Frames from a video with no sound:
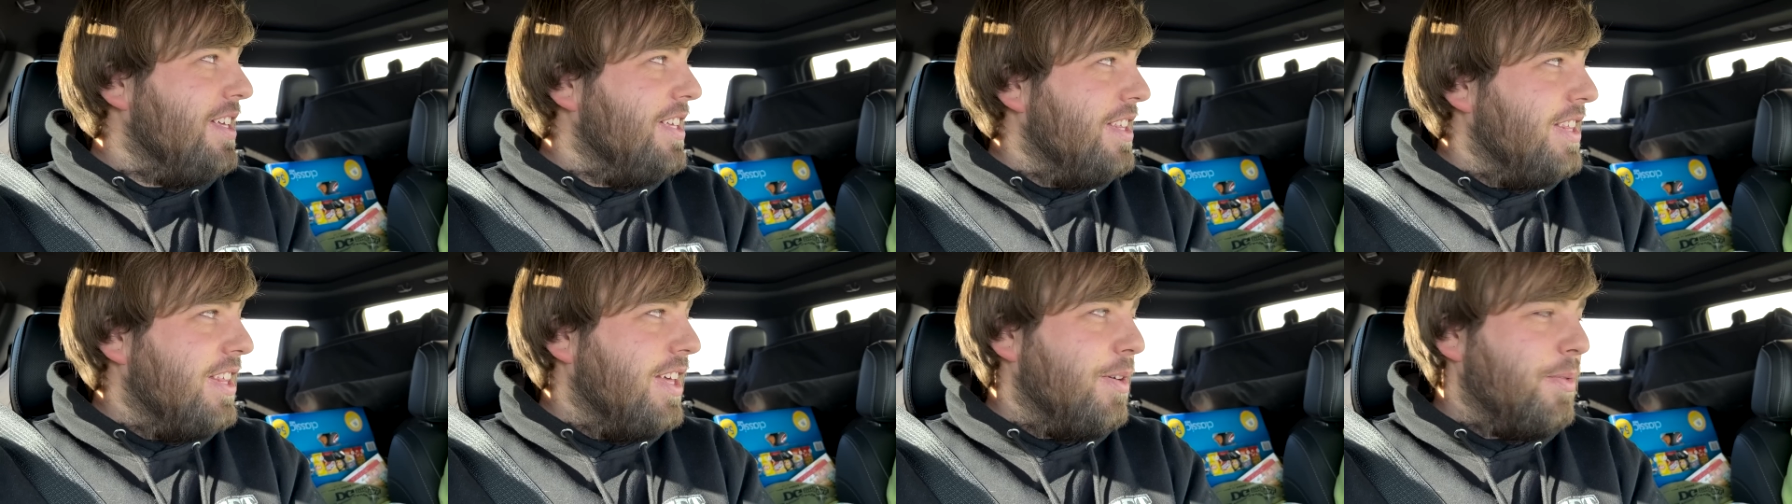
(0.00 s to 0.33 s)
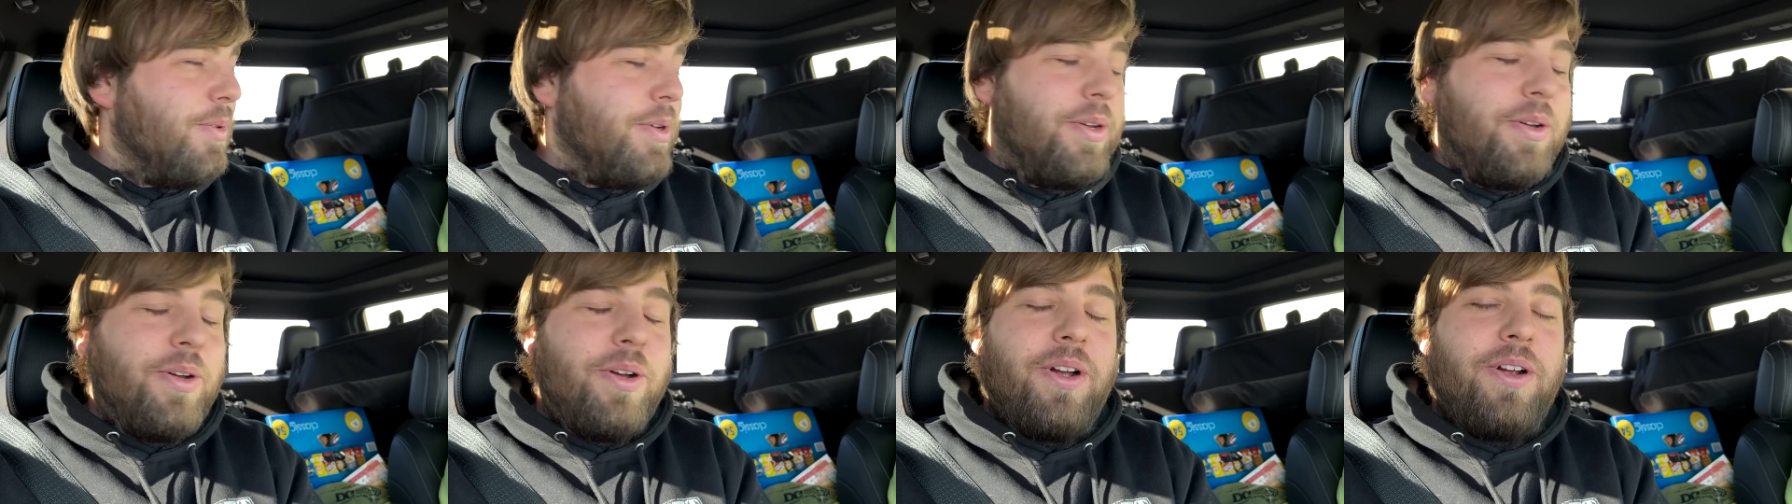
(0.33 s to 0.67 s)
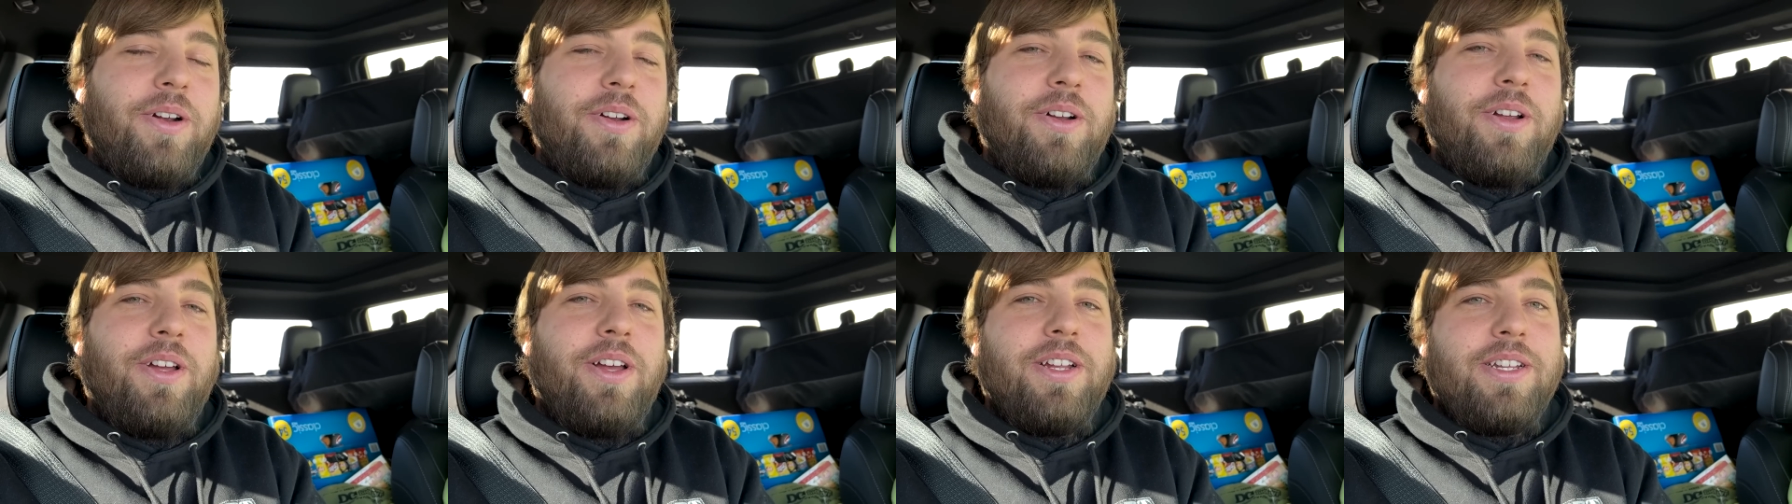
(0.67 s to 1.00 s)
that we are
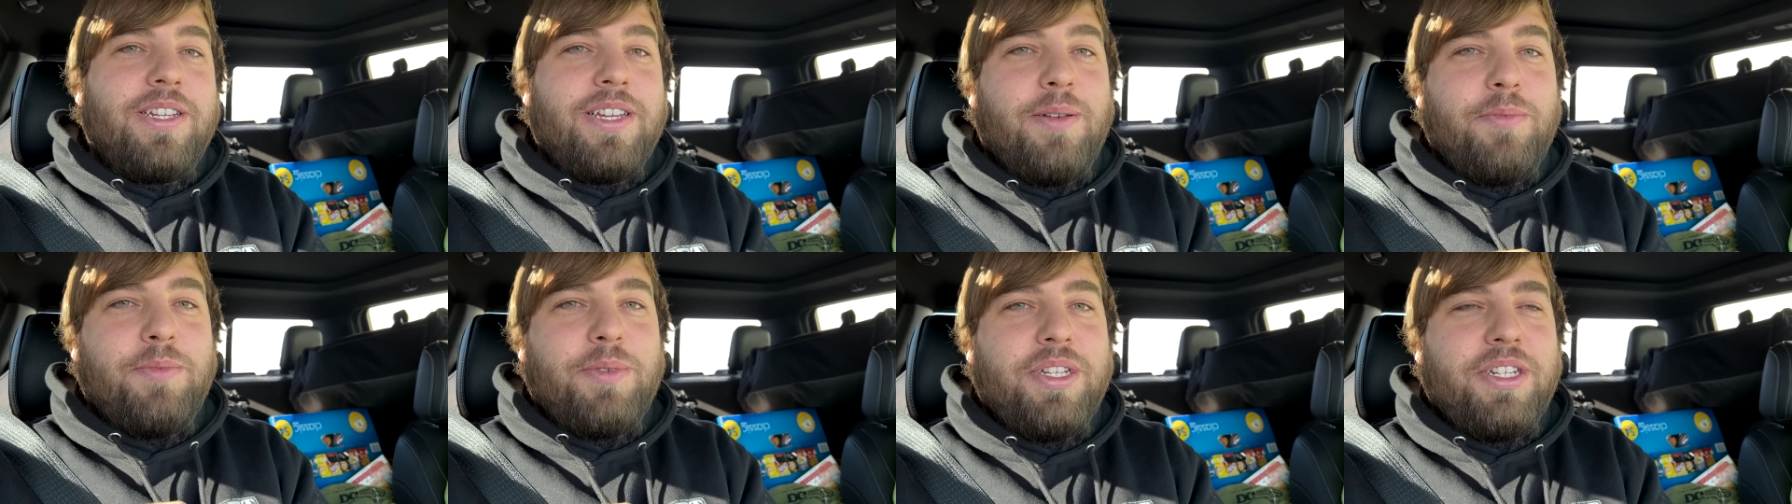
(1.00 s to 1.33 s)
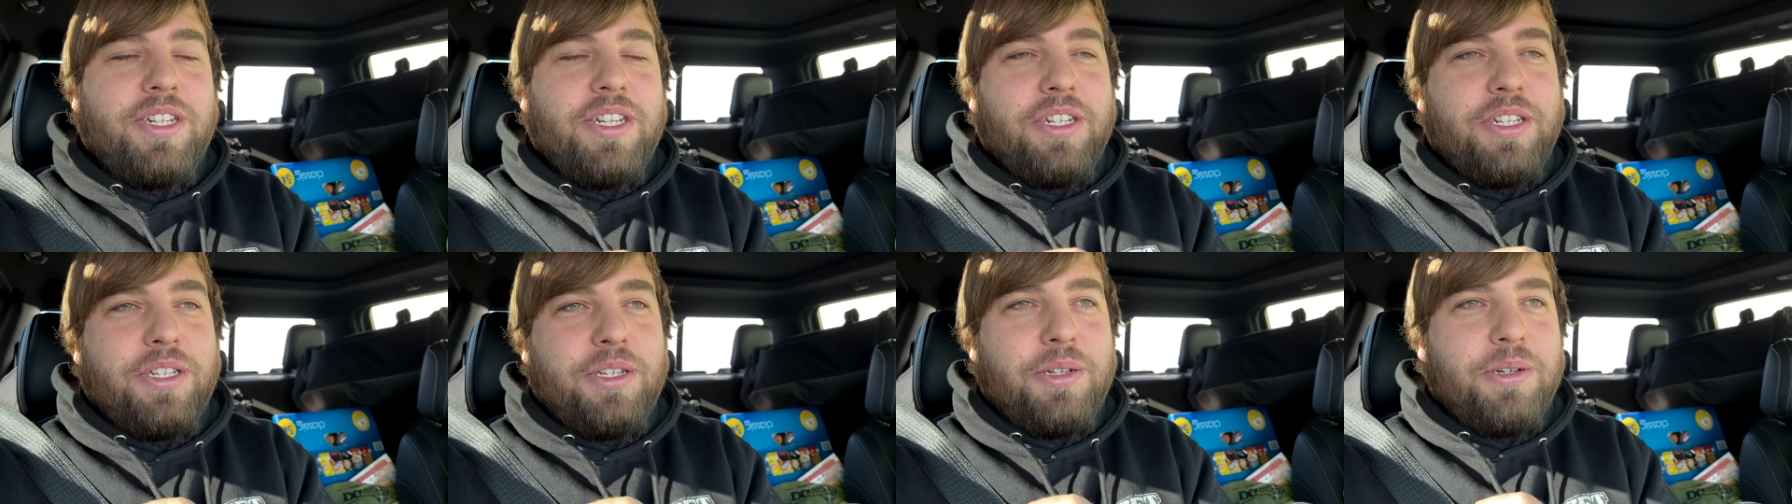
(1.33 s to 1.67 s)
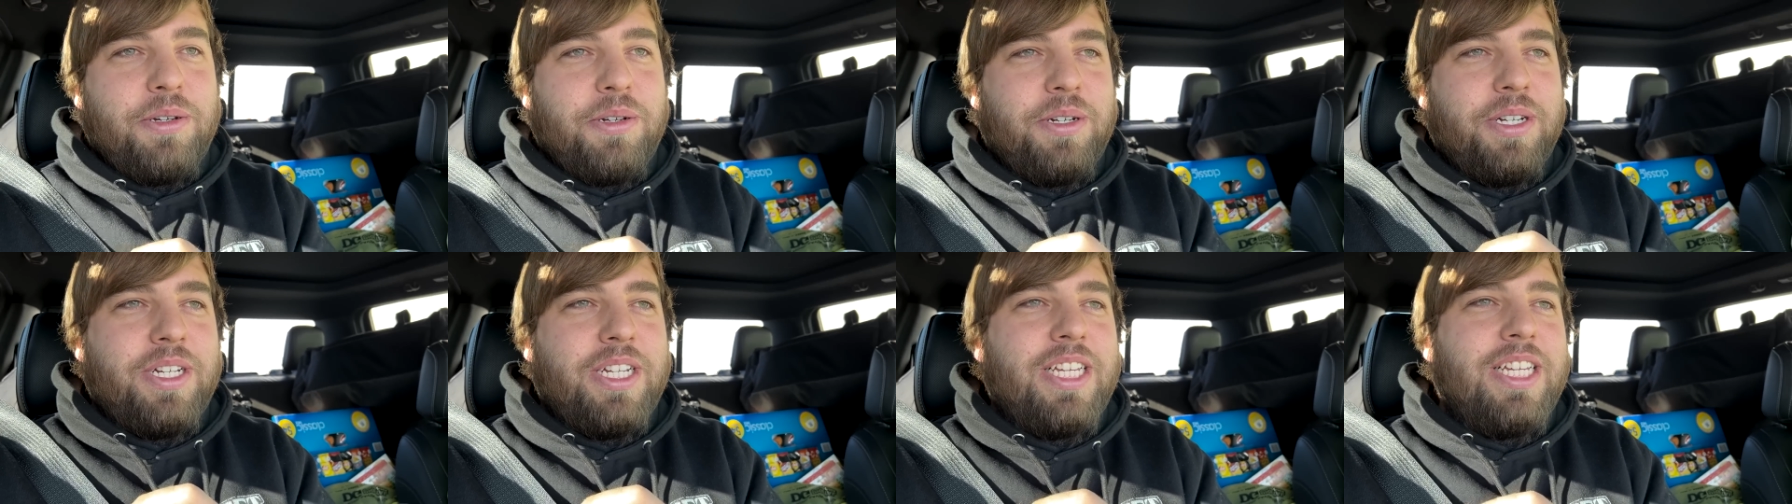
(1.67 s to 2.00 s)
attempting to do